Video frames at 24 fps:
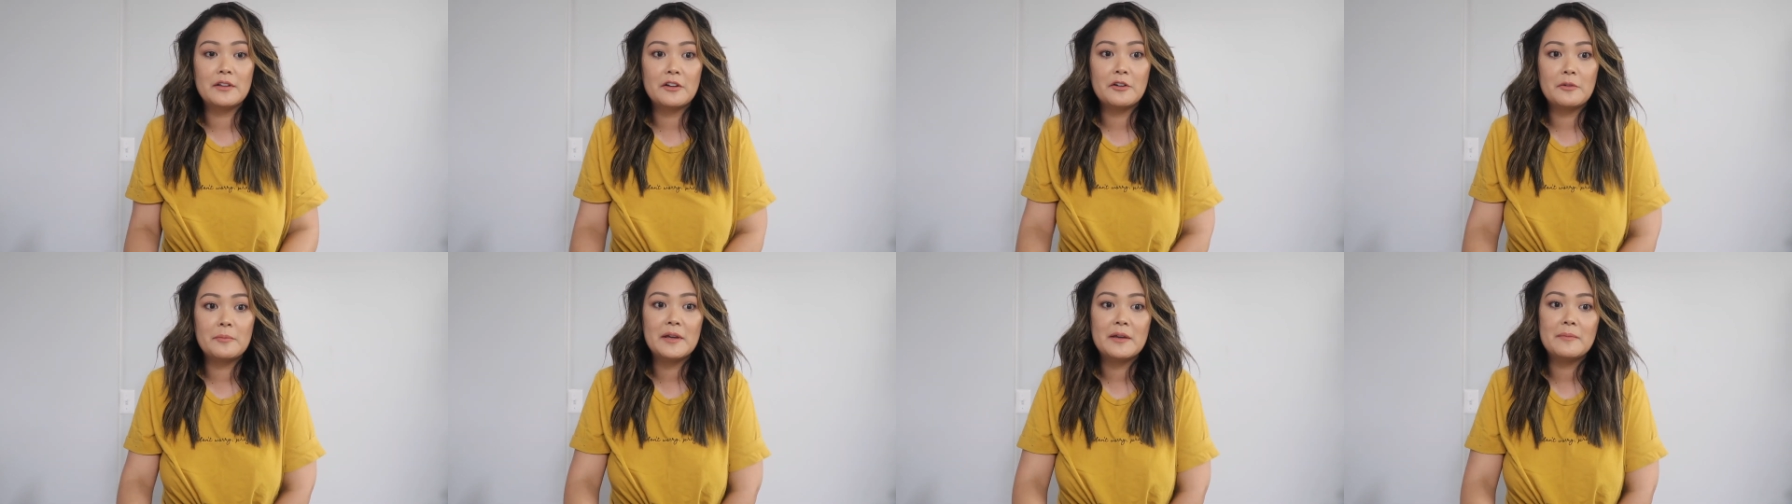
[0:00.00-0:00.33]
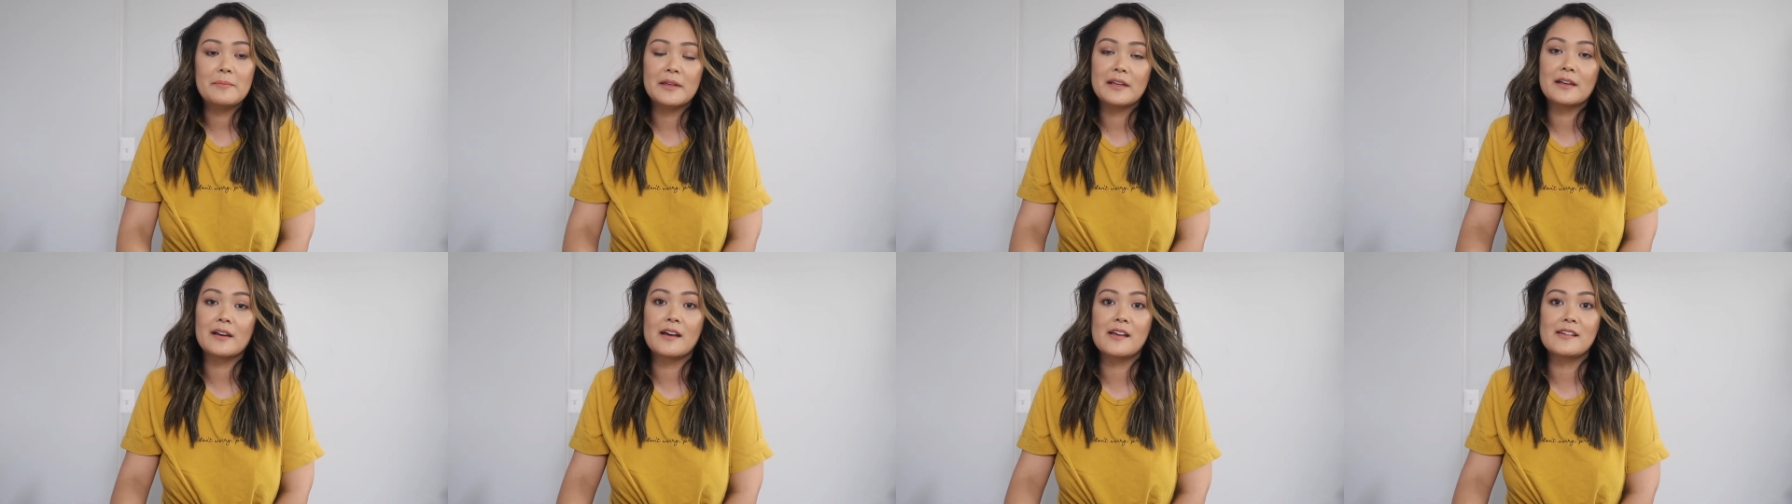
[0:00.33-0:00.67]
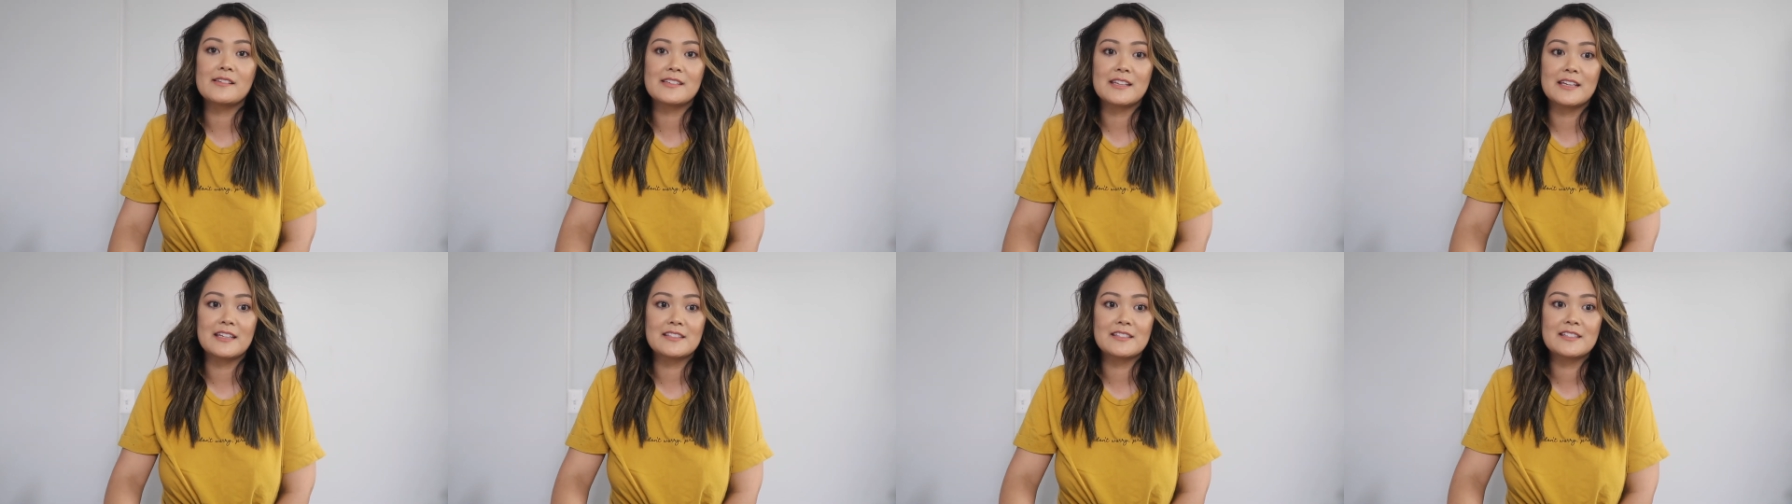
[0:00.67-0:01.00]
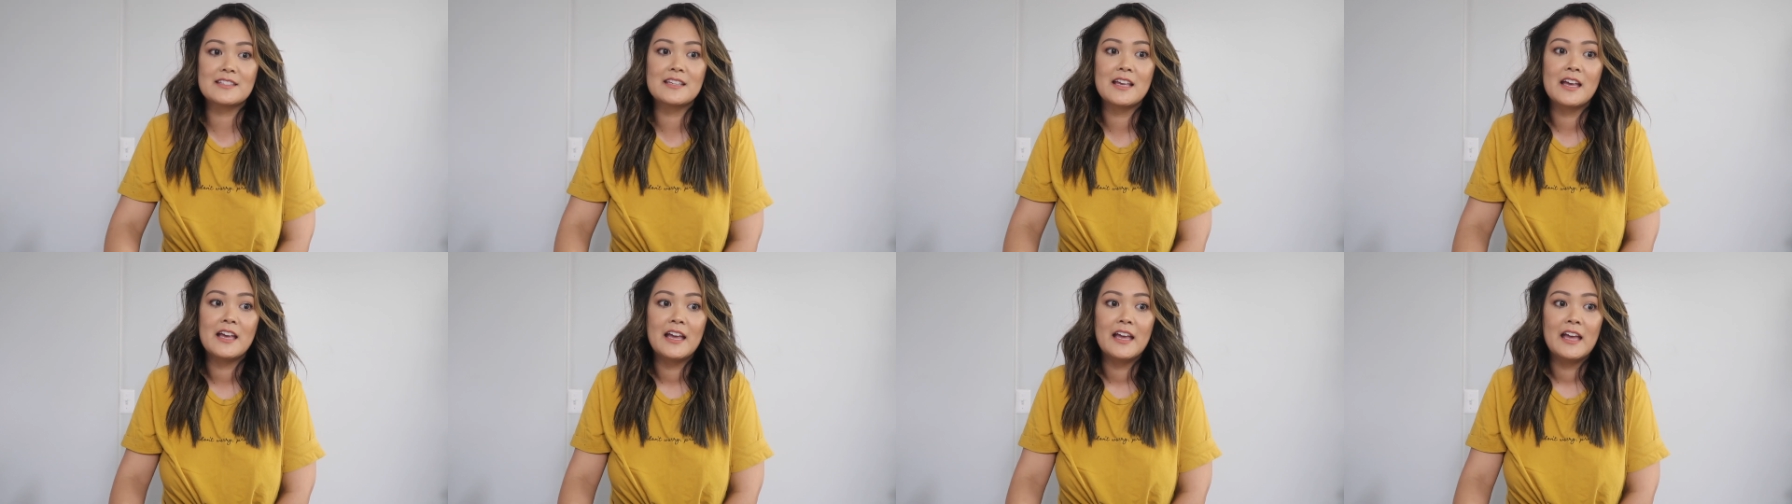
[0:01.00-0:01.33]
little bit because
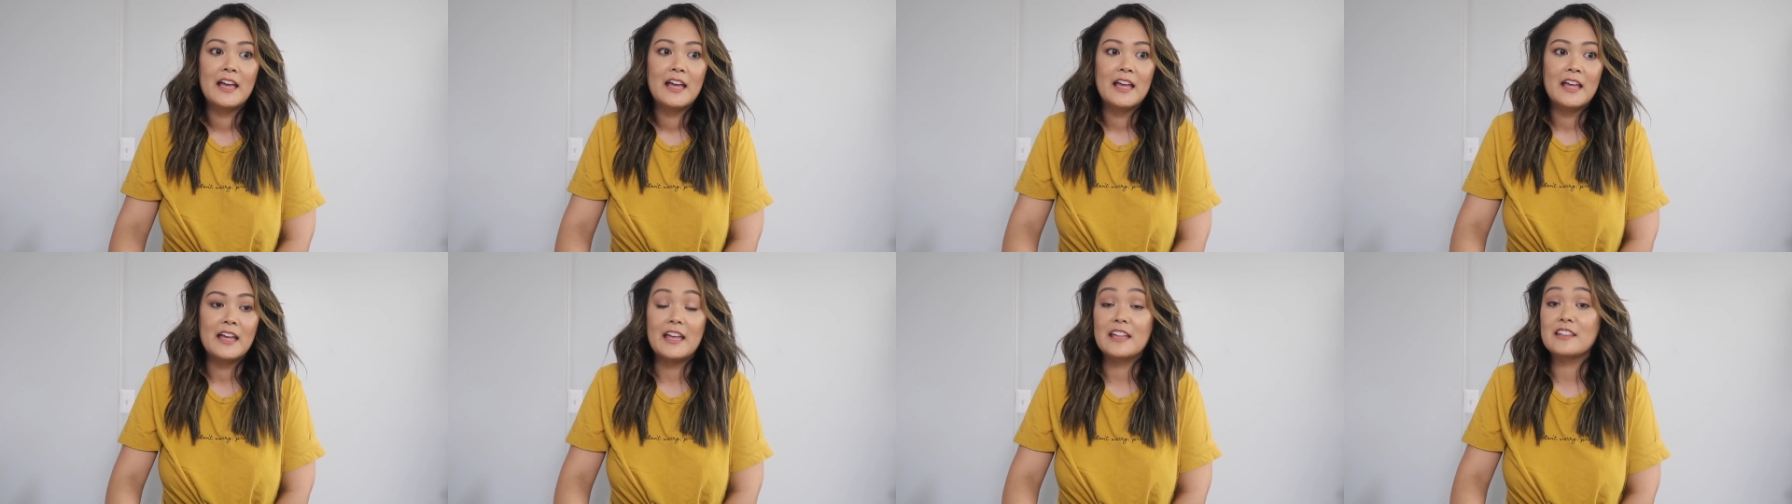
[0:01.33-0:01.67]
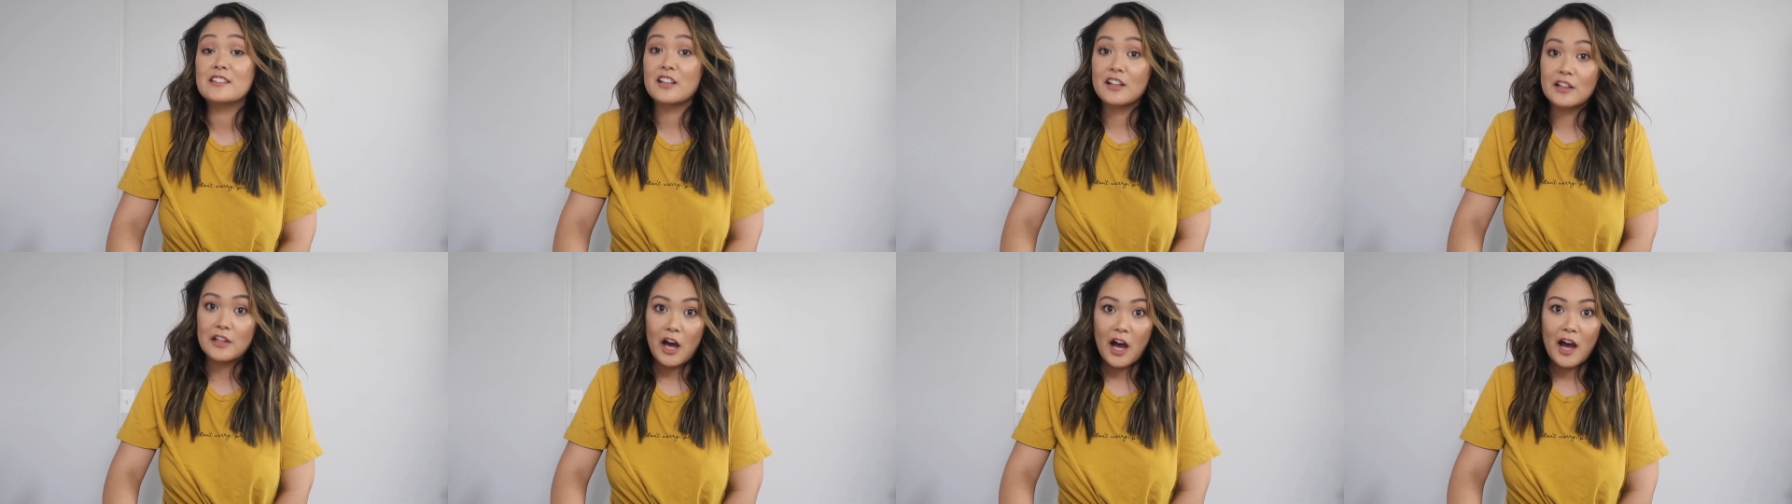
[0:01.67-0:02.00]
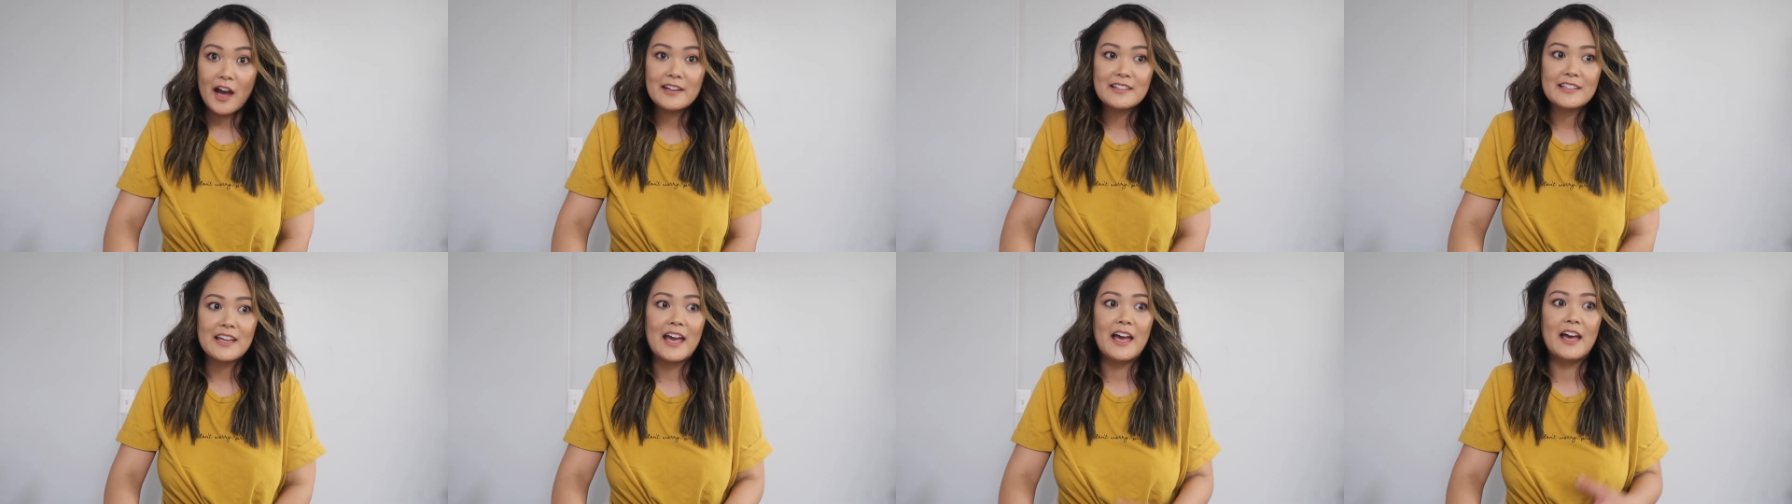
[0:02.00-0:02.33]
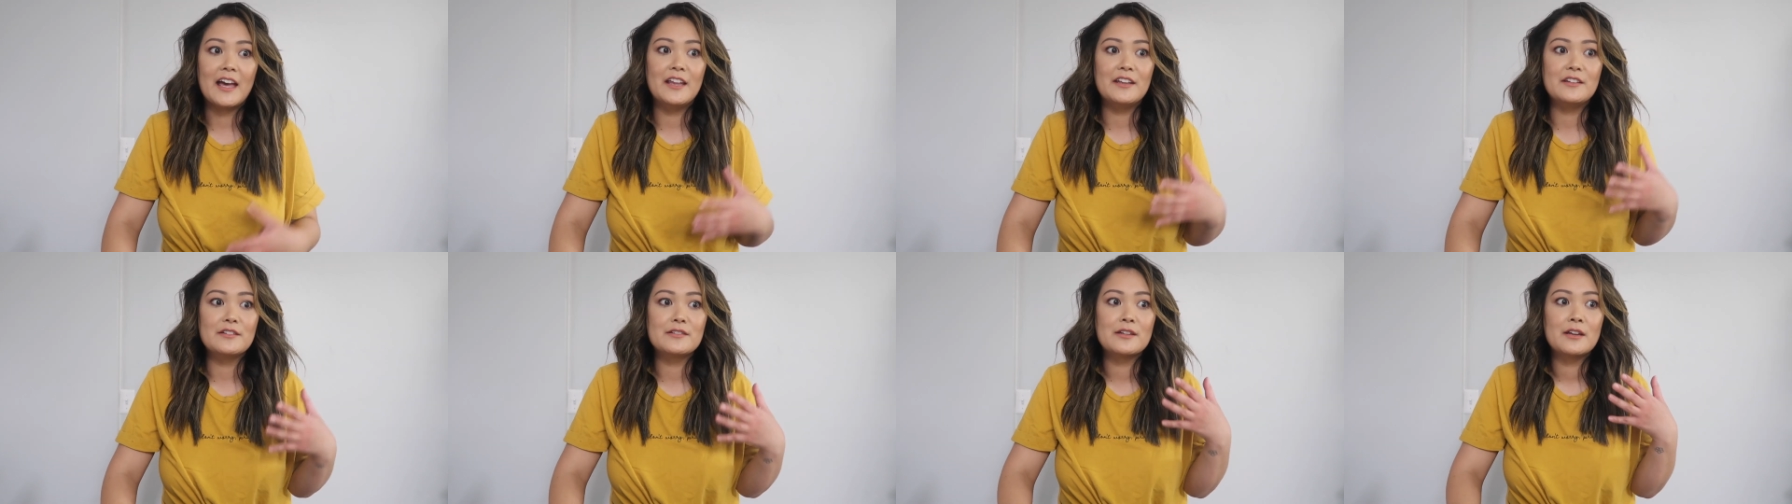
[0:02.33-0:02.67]
it's it's a lot
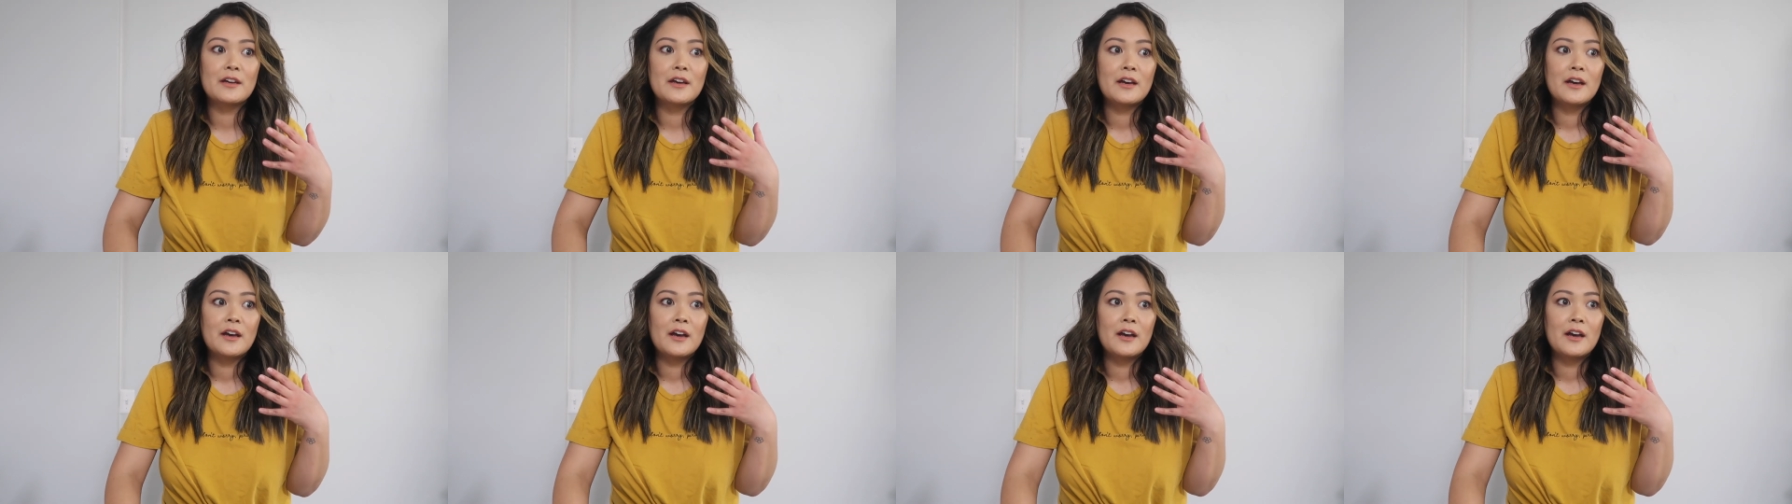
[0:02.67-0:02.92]
and